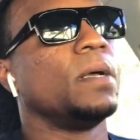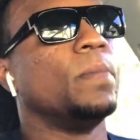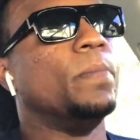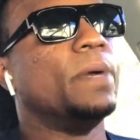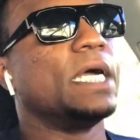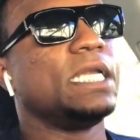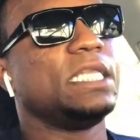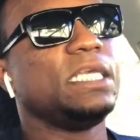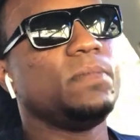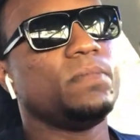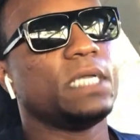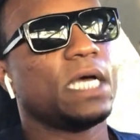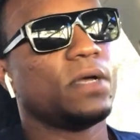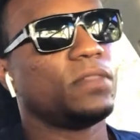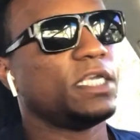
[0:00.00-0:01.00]
But deep
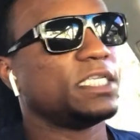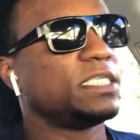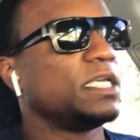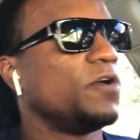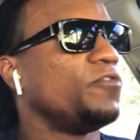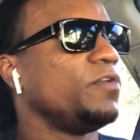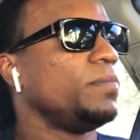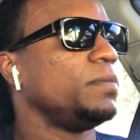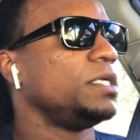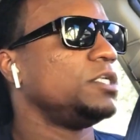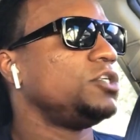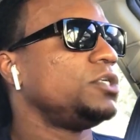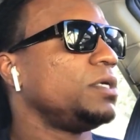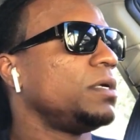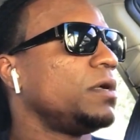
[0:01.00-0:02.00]
down their
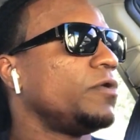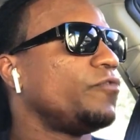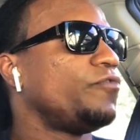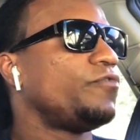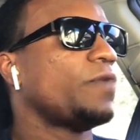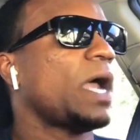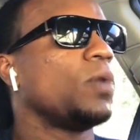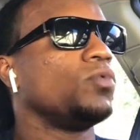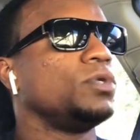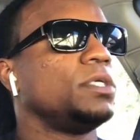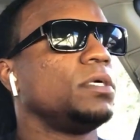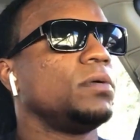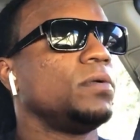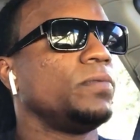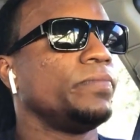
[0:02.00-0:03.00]
self-image found
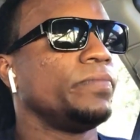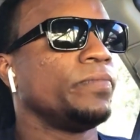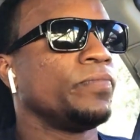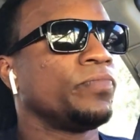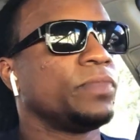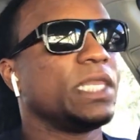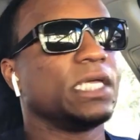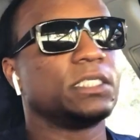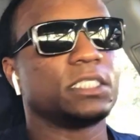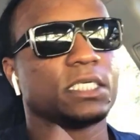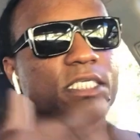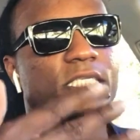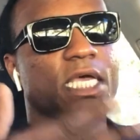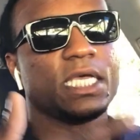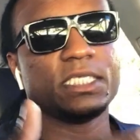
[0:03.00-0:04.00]
their
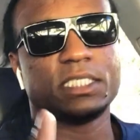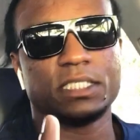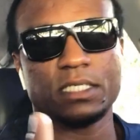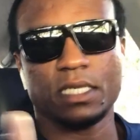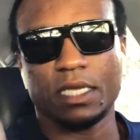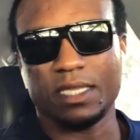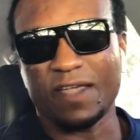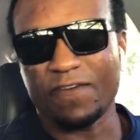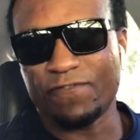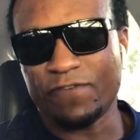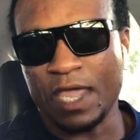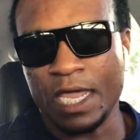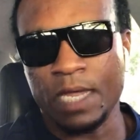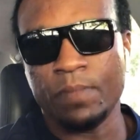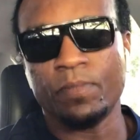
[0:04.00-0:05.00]
success, their
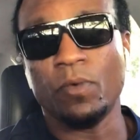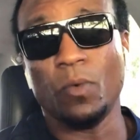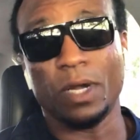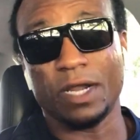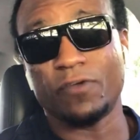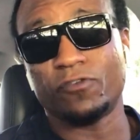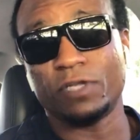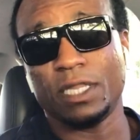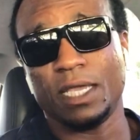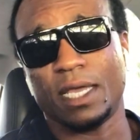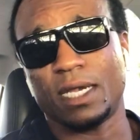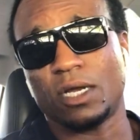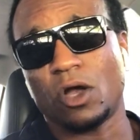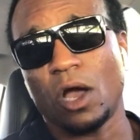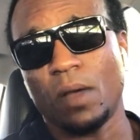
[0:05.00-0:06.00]
fame, whatever they
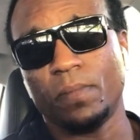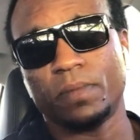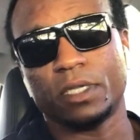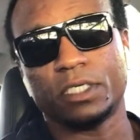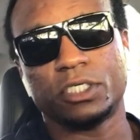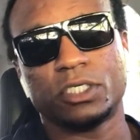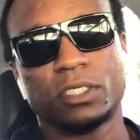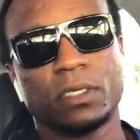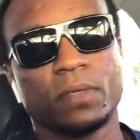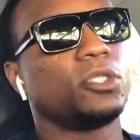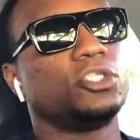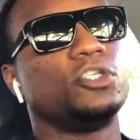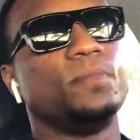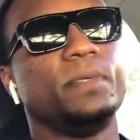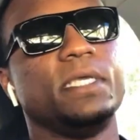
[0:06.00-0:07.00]
had accomplished
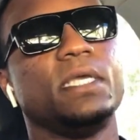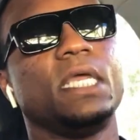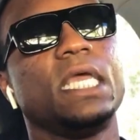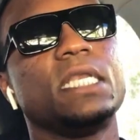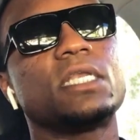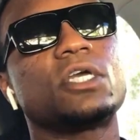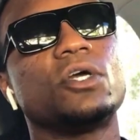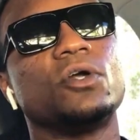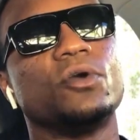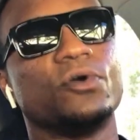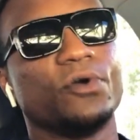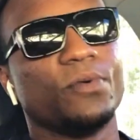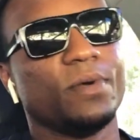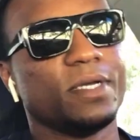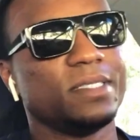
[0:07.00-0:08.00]
to be
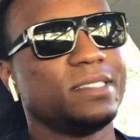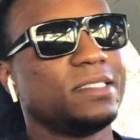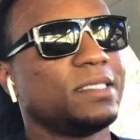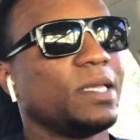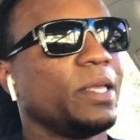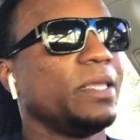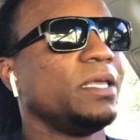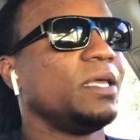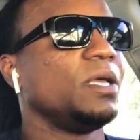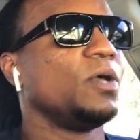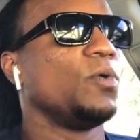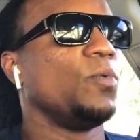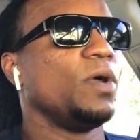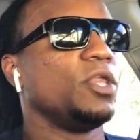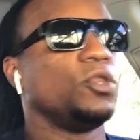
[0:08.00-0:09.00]
incongruent
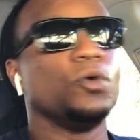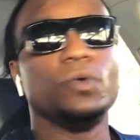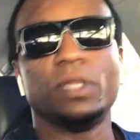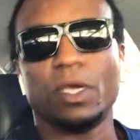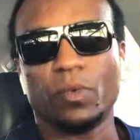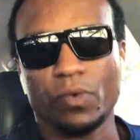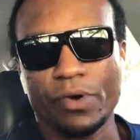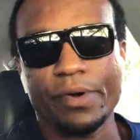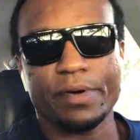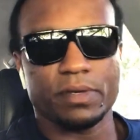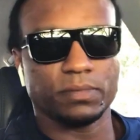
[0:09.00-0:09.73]
with who they were